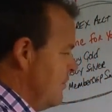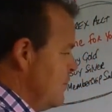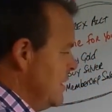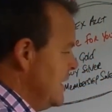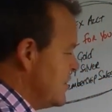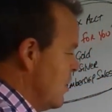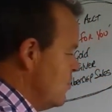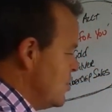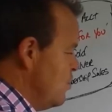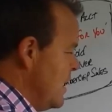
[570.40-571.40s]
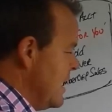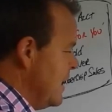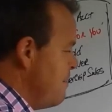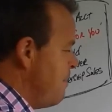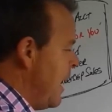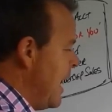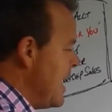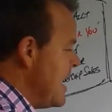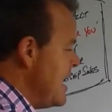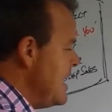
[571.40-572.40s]
I've already told you, we're going to
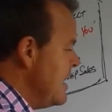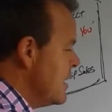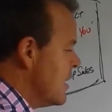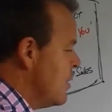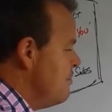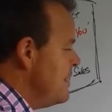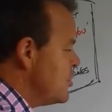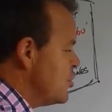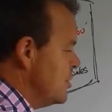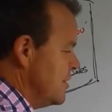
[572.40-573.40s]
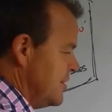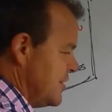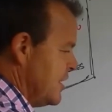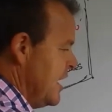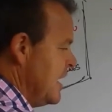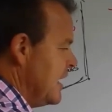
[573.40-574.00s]
pay commissions.